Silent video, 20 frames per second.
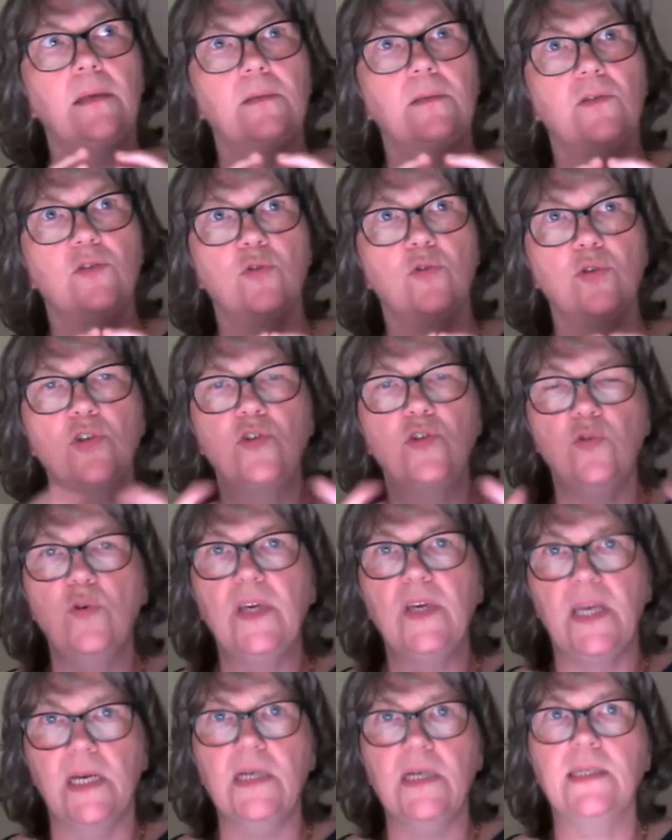through the
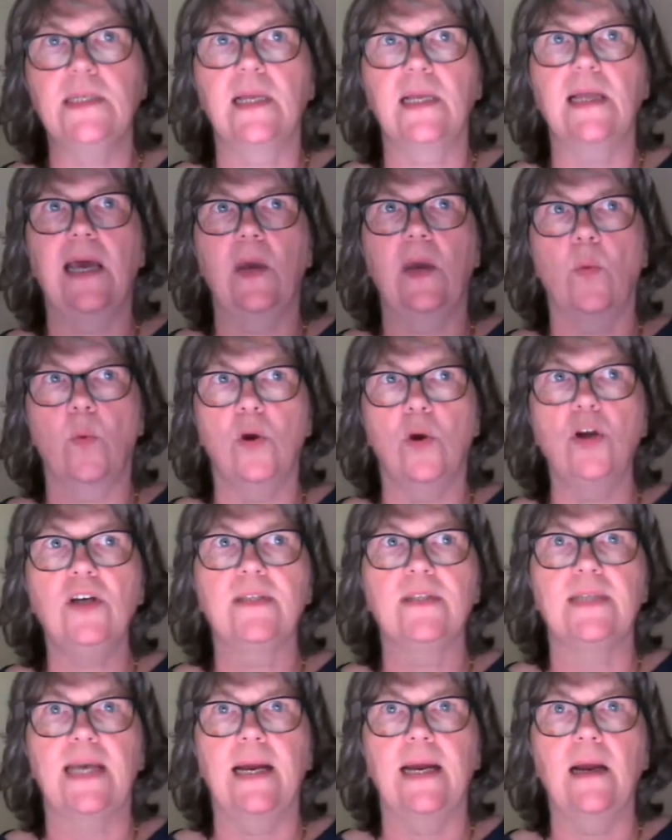2 years that I
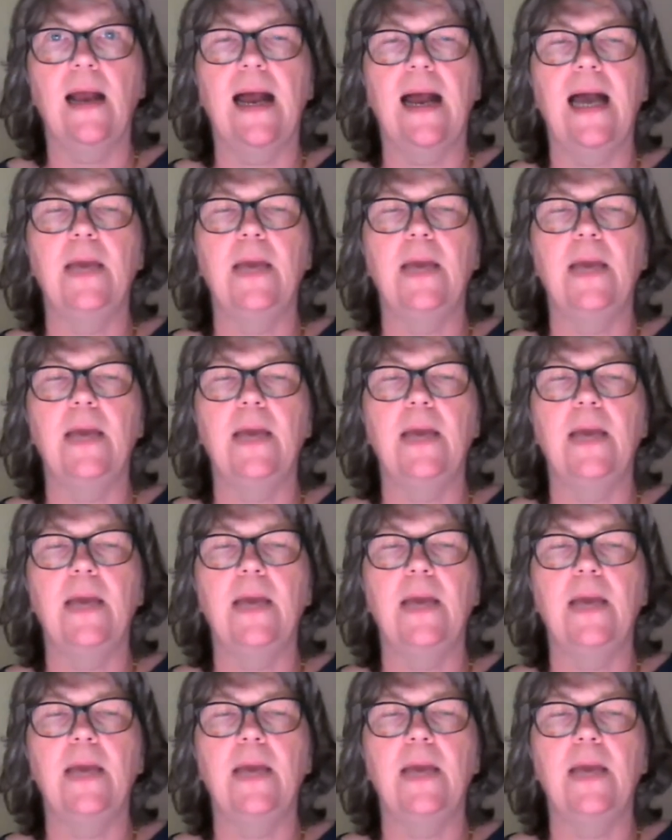worked there,